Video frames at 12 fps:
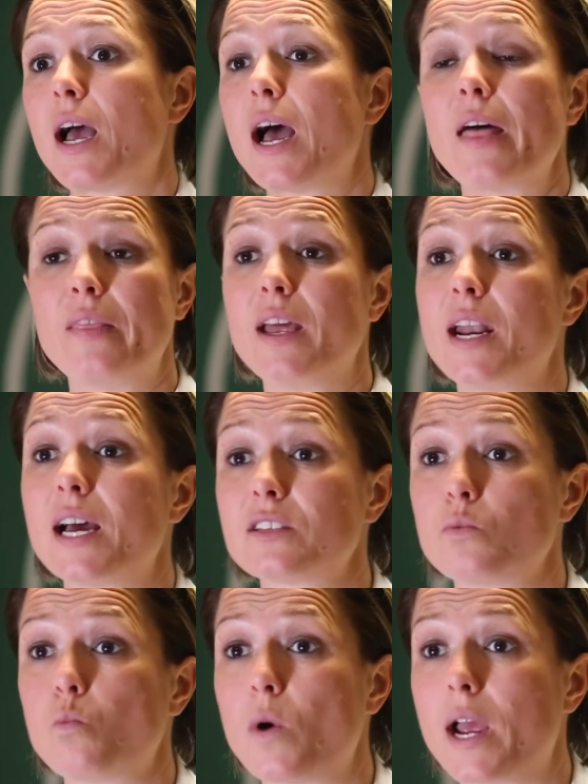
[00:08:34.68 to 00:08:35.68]
And then as
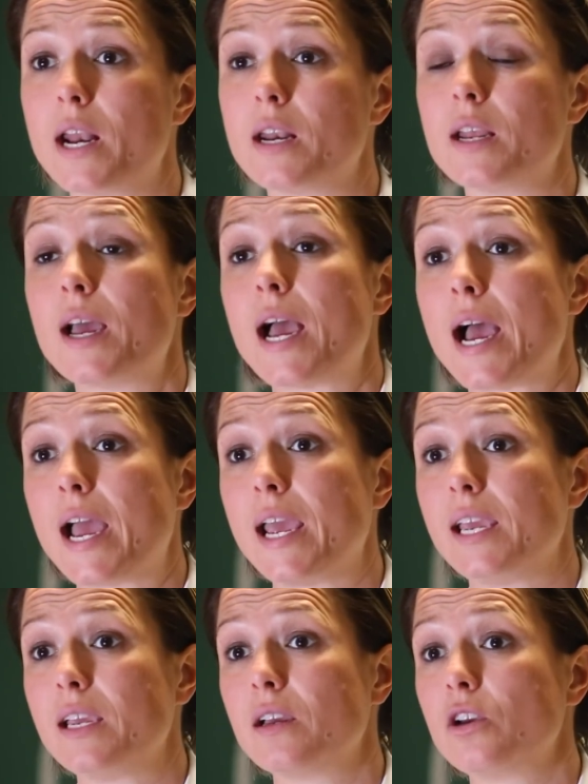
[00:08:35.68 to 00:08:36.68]
and when
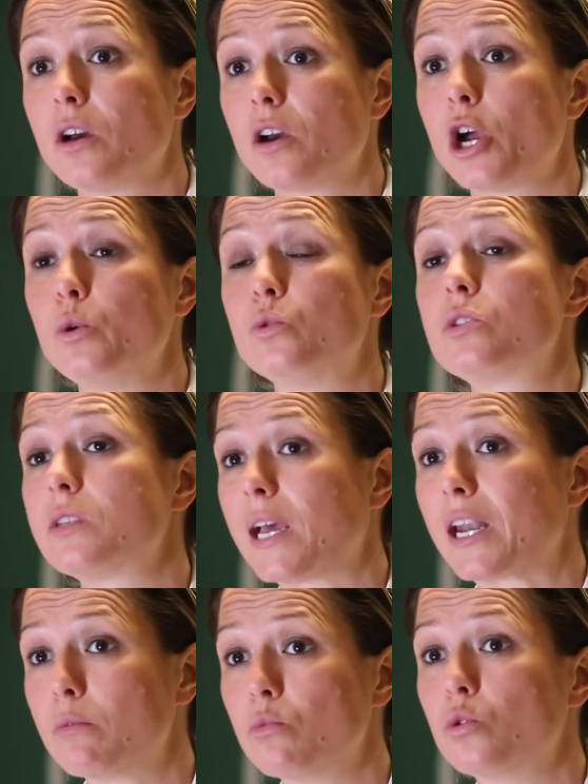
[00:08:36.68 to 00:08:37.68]
a host
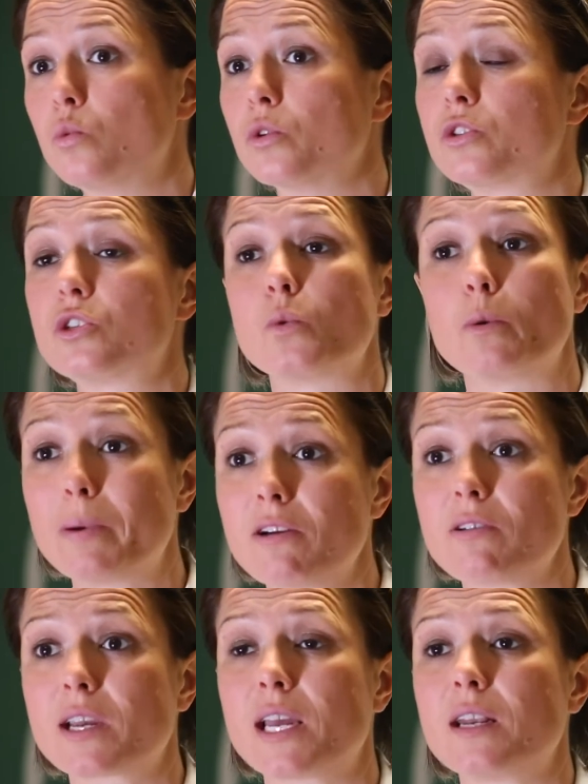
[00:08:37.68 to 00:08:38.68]
animal was to
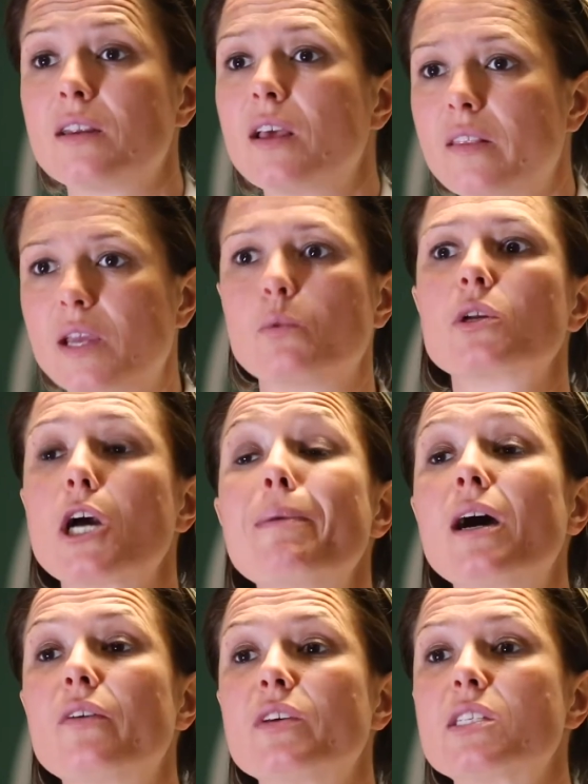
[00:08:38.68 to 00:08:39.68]
appear again, they would come
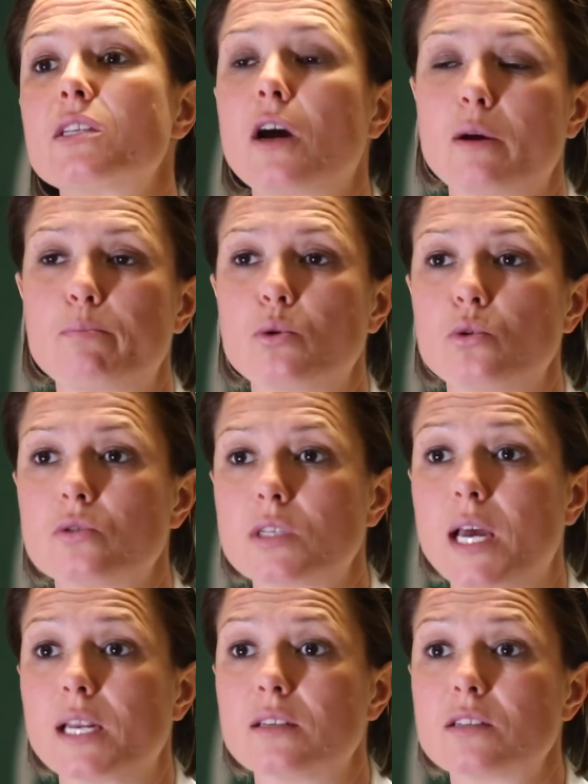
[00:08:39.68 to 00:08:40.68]
out of this diapause
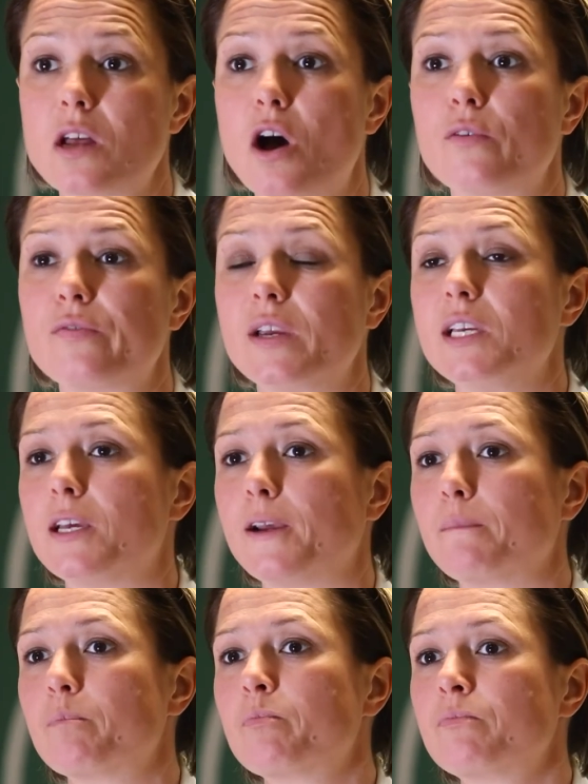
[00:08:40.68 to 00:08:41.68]
and start
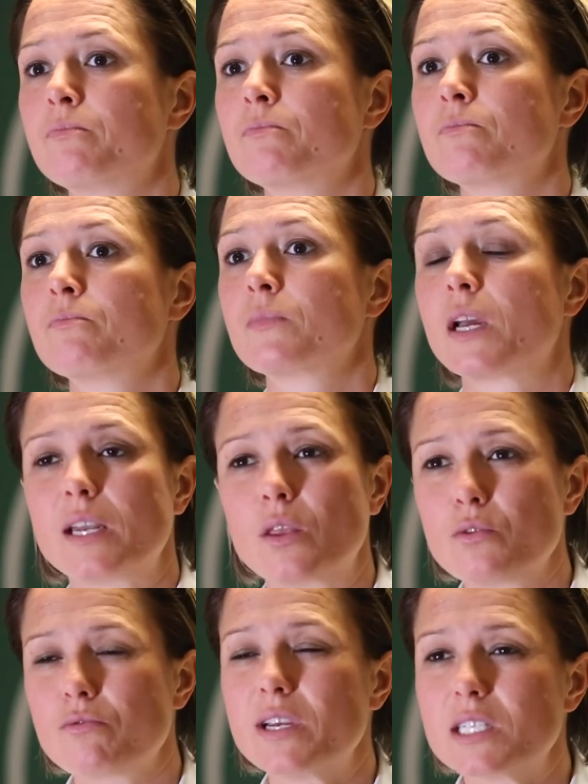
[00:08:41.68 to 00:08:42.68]
feeding. Now,
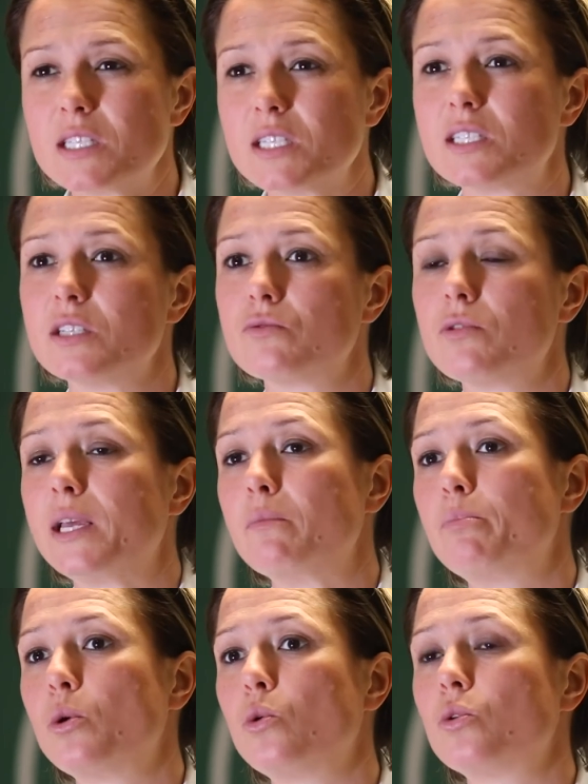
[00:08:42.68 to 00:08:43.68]
the reason this is really
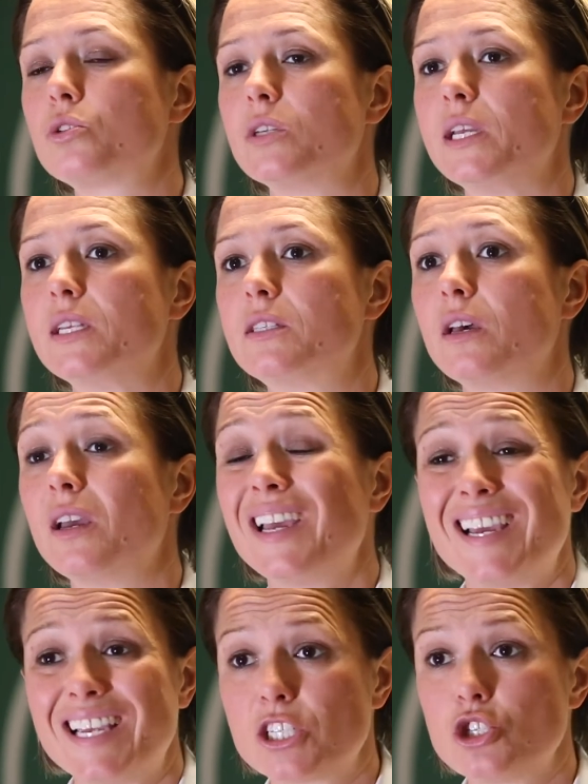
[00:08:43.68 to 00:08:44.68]
important is that
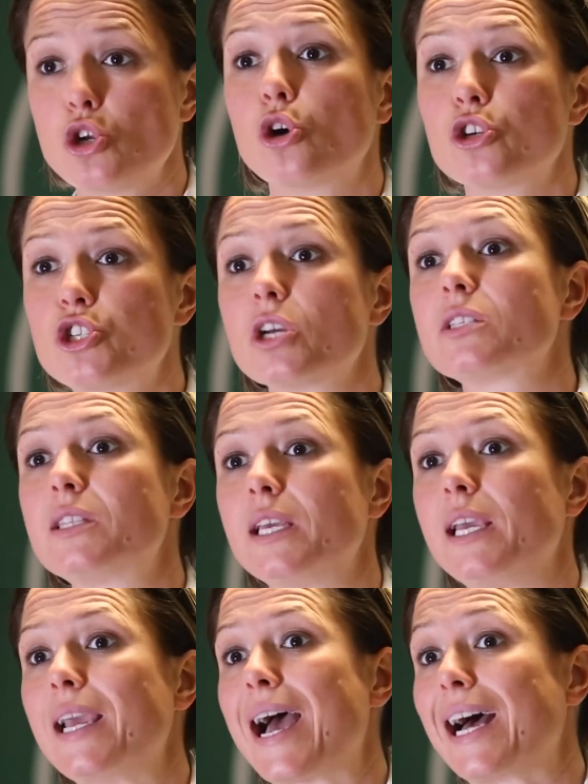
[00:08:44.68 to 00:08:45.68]
it's not just
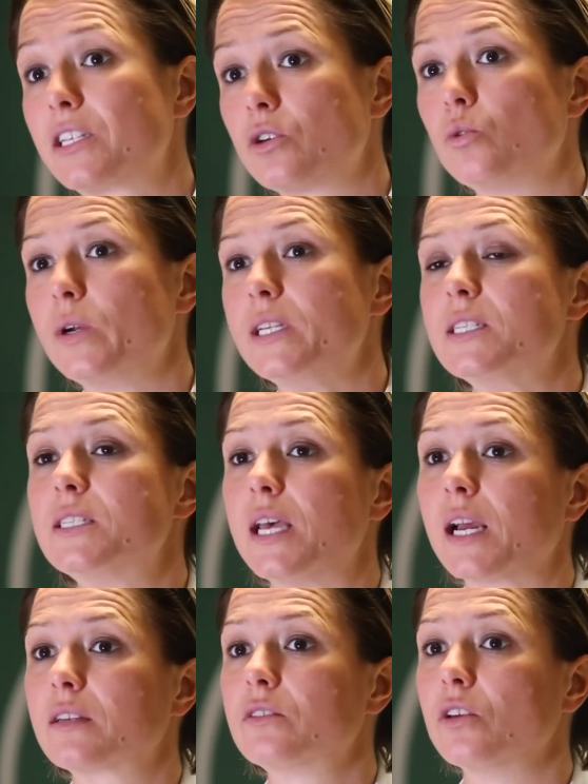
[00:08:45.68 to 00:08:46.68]
the adult
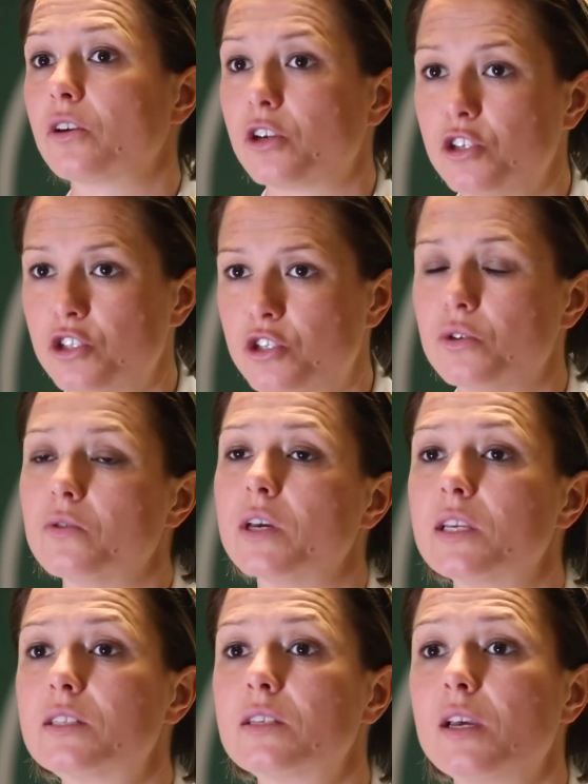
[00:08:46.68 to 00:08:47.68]
insects that can do
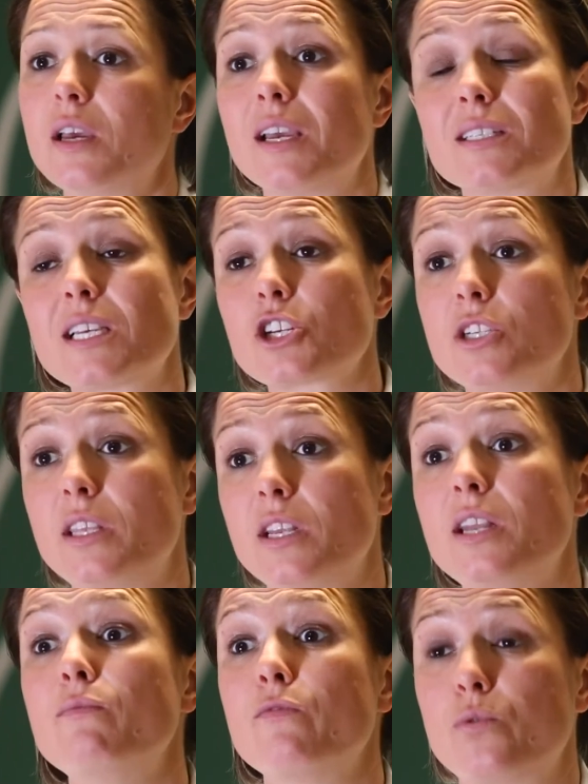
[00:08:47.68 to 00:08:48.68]
this. It's actually the
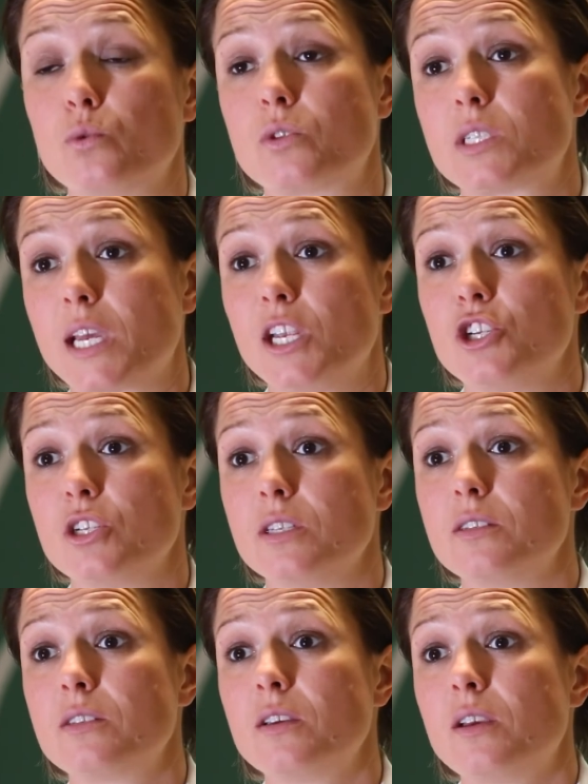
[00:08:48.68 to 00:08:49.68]
nymphal stages.